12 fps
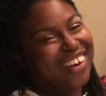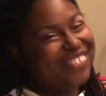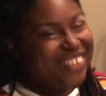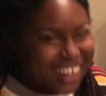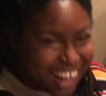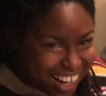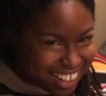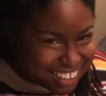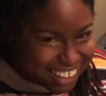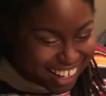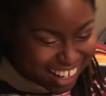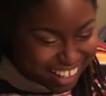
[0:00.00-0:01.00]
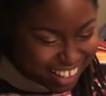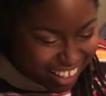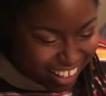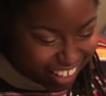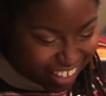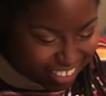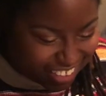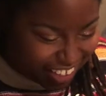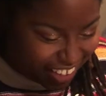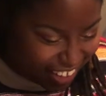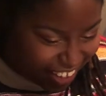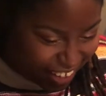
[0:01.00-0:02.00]
you guys like it.
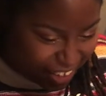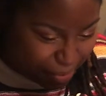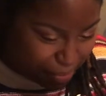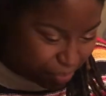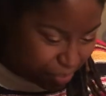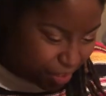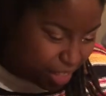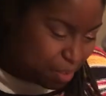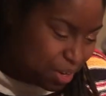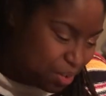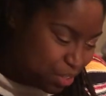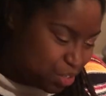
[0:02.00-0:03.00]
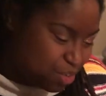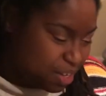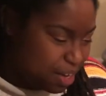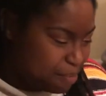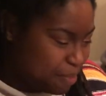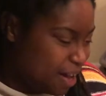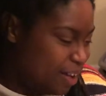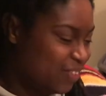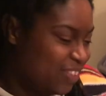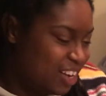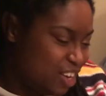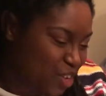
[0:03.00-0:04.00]
Let me know what you think
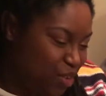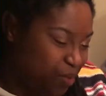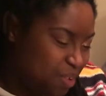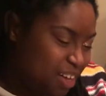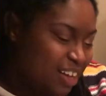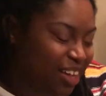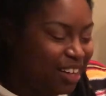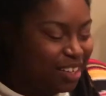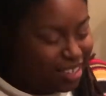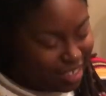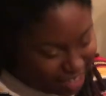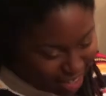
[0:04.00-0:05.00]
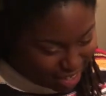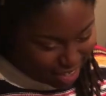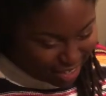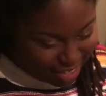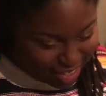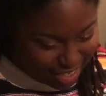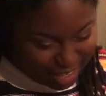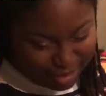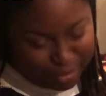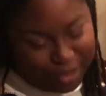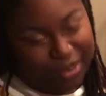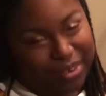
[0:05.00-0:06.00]
about the new Tati
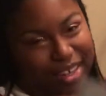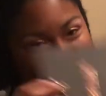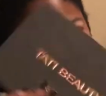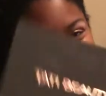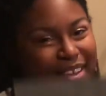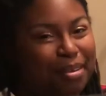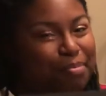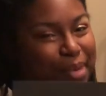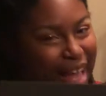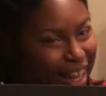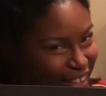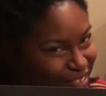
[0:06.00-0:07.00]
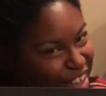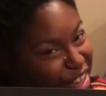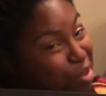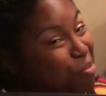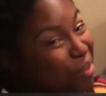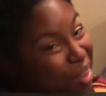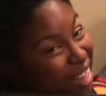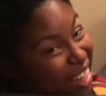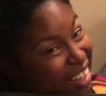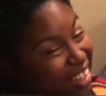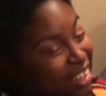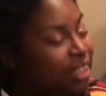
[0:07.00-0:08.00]
Beauty palette volume
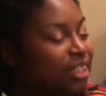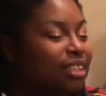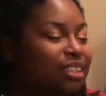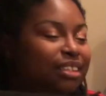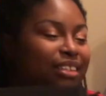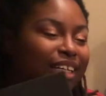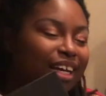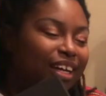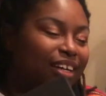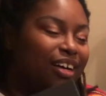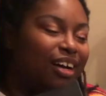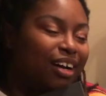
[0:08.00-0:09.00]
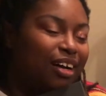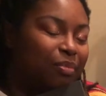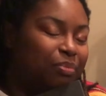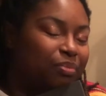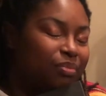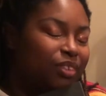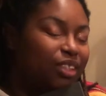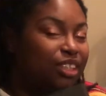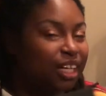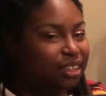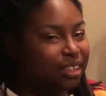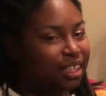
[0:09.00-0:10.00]
1. She said,
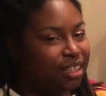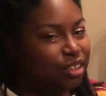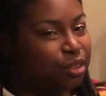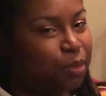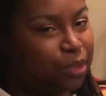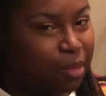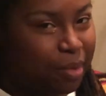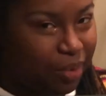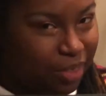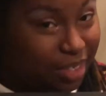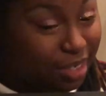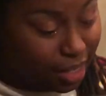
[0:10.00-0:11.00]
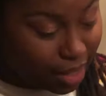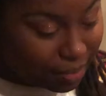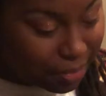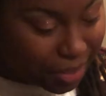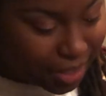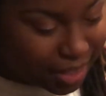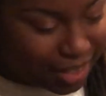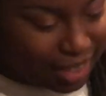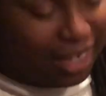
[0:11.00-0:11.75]
Cheyenne said they're supposed to come out with a second one,